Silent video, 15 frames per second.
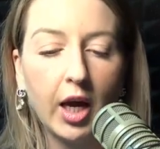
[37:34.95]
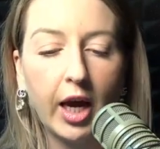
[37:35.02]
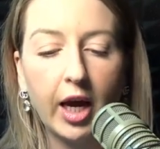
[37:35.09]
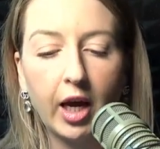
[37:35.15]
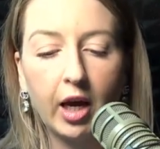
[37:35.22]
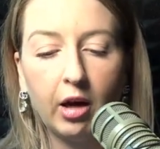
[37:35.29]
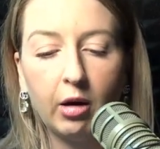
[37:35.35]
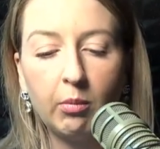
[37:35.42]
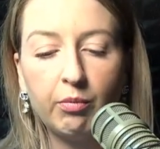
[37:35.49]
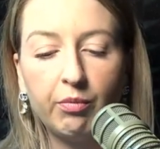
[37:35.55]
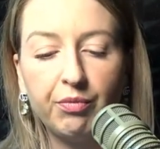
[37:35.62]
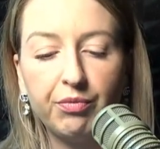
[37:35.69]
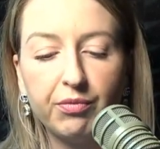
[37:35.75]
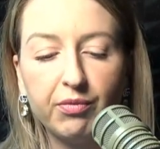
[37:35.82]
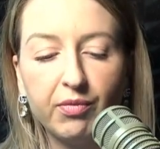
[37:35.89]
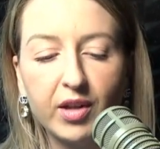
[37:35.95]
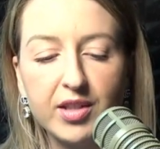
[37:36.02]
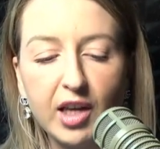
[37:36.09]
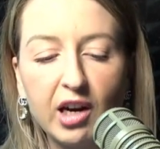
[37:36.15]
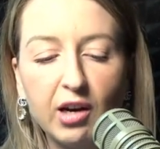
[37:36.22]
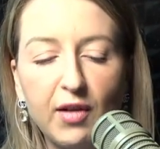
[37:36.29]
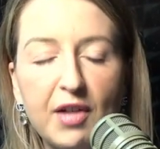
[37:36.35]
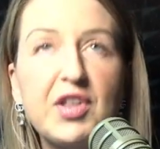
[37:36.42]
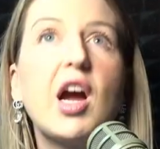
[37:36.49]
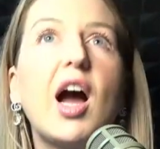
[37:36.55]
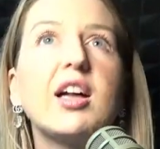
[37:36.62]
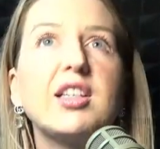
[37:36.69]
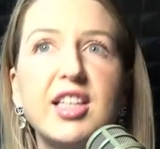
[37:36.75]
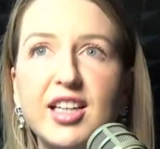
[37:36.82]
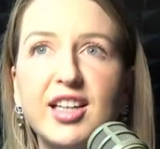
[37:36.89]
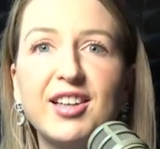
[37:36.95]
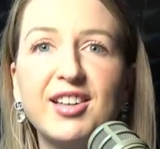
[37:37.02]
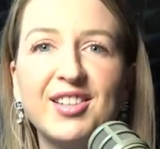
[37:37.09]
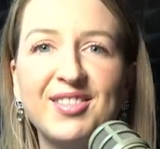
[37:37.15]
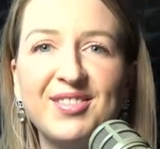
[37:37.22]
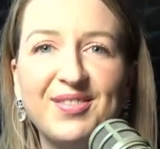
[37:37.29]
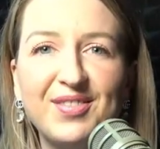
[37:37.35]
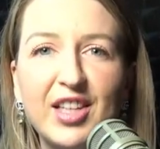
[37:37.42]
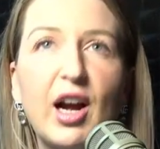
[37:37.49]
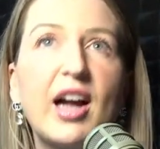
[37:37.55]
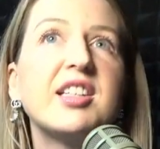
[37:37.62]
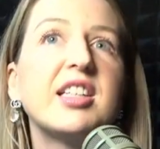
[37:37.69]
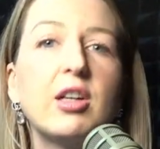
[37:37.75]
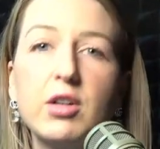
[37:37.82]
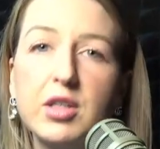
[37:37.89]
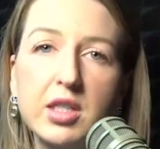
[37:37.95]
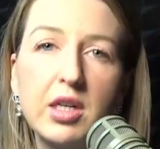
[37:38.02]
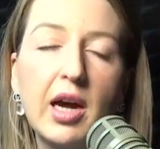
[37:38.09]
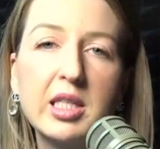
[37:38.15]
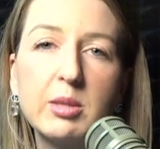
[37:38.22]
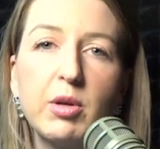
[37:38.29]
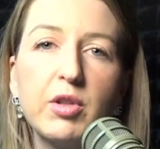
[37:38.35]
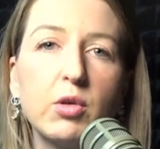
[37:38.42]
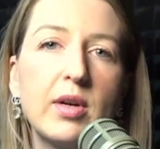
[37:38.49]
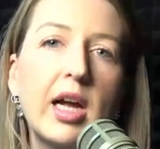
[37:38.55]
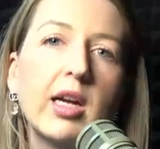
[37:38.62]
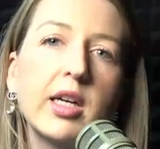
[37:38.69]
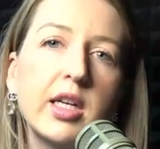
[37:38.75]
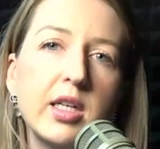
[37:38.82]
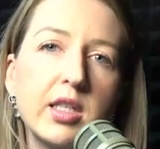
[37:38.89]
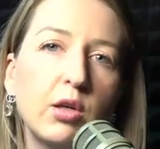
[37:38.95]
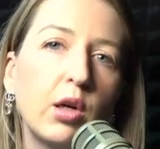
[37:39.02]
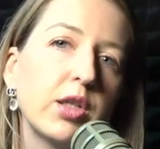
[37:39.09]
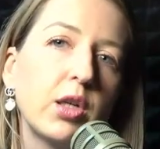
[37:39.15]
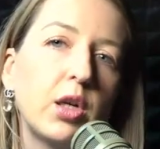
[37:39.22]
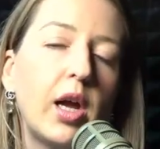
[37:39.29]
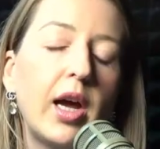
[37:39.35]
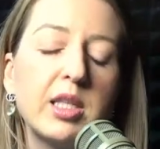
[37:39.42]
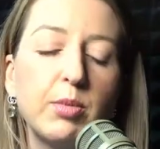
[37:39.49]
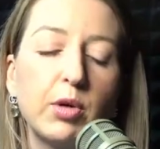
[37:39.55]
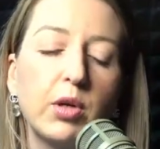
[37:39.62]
It's kind of like the idea. The idea is nice, but the reality is not so nice